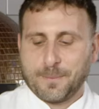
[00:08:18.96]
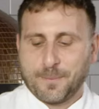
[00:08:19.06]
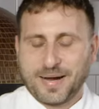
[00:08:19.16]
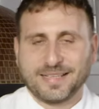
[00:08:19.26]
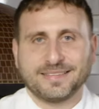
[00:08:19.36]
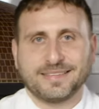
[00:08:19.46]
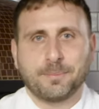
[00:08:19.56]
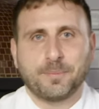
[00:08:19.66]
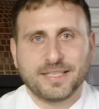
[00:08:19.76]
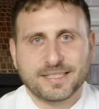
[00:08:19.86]
but the
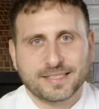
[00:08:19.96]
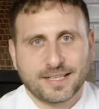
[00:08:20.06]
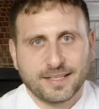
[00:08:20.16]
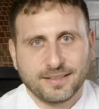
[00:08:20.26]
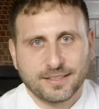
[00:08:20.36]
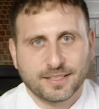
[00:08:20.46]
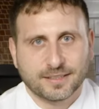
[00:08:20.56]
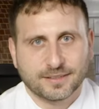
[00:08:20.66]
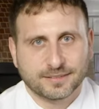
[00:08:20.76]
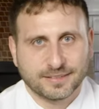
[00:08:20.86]
pizza
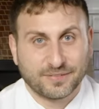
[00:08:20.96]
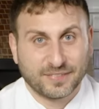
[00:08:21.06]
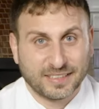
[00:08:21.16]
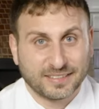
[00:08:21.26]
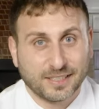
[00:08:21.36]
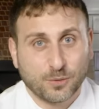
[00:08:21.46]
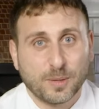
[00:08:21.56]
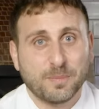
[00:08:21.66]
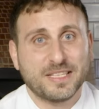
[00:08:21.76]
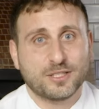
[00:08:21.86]
definitely
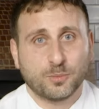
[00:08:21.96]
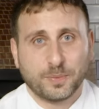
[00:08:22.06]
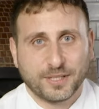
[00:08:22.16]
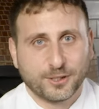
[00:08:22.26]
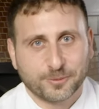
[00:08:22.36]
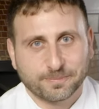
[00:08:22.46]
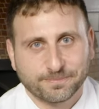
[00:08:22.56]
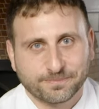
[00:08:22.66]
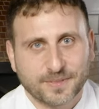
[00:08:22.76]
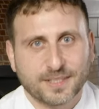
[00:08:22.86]
will be superior.
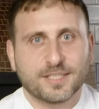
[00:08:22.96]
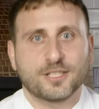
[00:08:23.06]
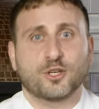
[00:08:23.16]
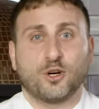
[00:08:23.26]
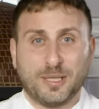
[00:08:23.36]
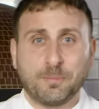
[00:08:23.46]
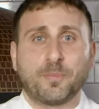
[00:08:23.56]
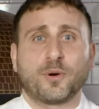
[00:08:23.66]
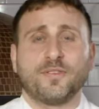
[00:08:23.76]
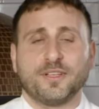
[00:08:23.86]
So
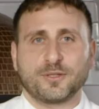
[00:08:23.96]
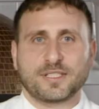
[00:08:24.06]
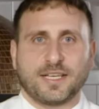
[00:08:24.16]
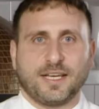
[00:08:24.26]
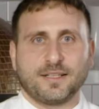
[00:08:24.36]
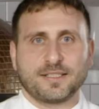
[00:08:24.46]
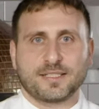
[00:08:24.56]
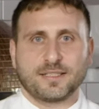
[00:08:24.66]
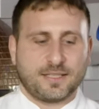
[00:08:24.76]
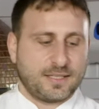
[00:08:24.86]
improve your skills,
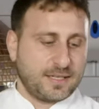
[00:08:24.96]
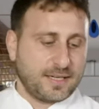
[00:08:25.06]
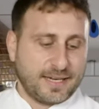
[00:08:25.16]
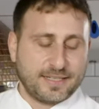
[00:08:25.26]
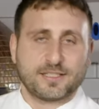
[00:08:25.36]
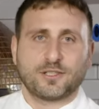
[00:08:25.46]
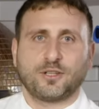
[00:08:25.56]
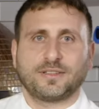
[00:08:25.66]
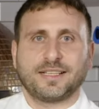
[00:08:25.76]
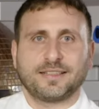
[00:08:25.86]
and it's
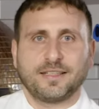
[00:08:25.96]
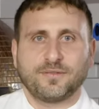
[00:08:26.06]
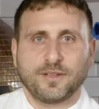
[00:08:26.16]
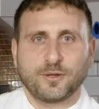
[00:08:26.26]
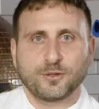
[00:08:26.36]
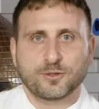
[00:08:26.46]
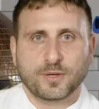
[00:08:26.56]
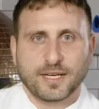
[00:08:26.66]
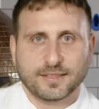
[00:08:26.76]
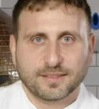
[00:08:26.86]
not that difficult to
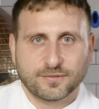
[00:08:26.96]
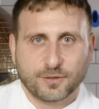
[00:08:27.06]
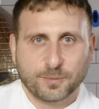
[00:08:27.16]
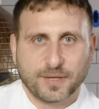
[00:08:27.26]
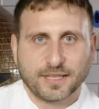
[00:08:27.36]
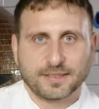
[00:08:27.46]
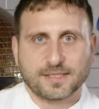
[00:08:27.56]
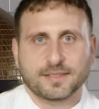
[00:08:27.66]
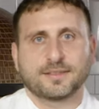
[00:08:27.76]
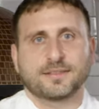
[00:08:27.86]
get from that
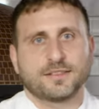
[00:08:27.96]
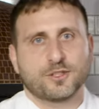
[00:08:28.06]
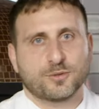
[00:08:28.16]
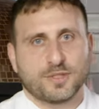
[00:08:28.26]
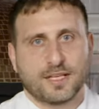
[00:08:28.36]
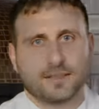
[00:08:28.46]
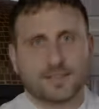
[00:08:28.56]
to that.